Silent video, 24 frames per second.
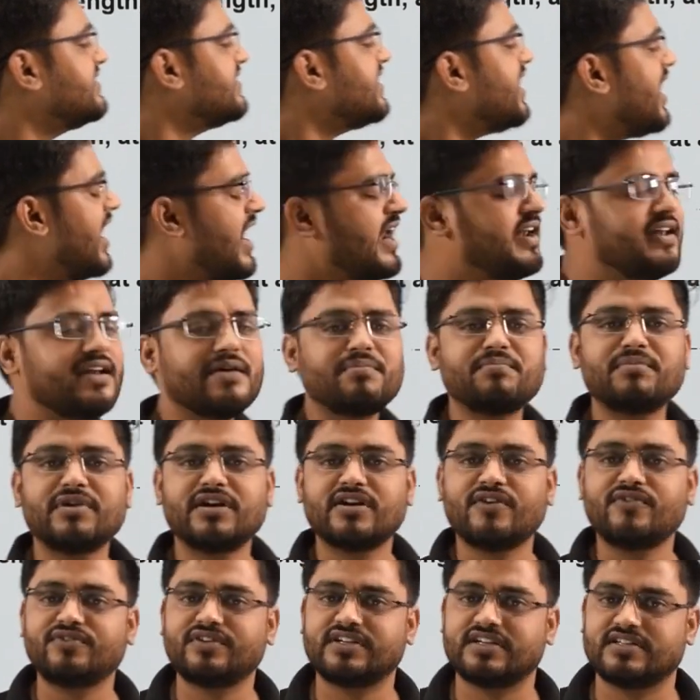say, n
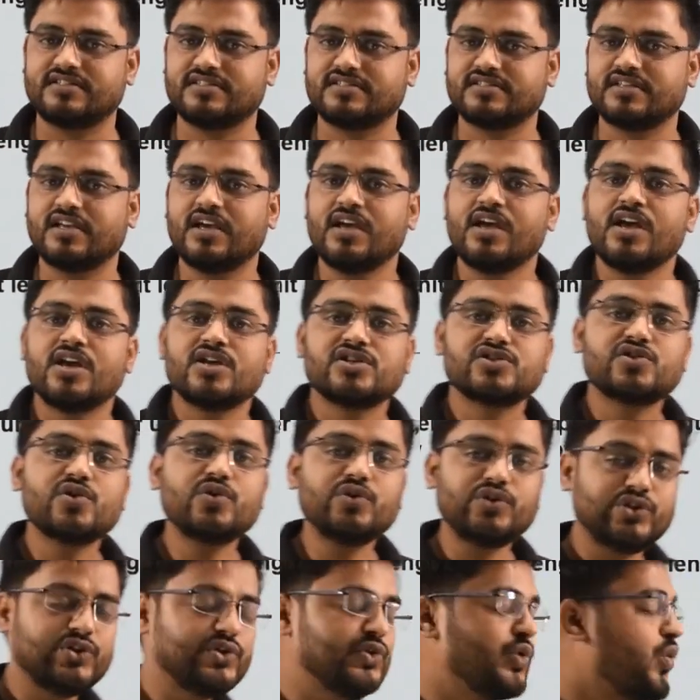number of turns.
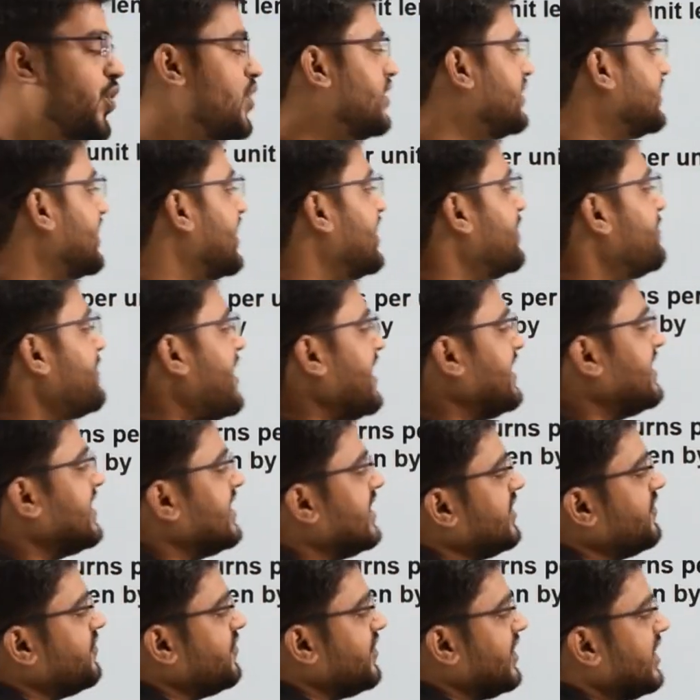So total
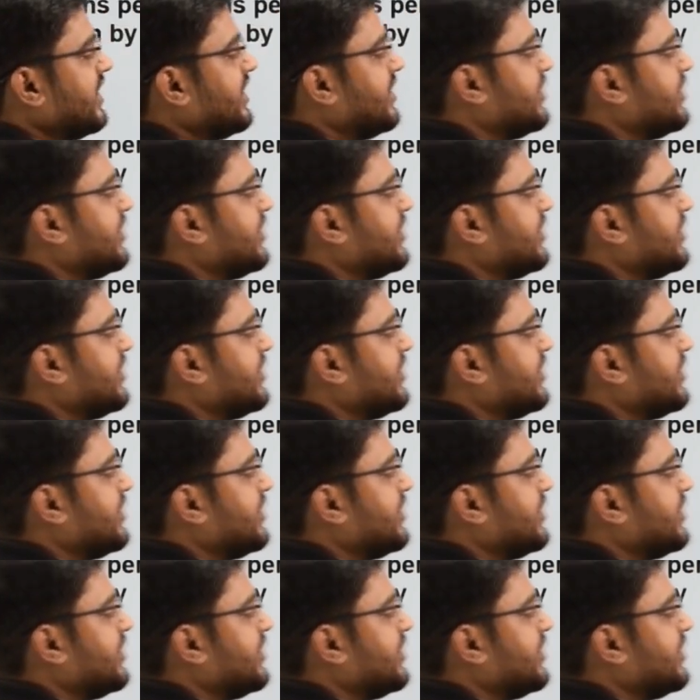magnetic field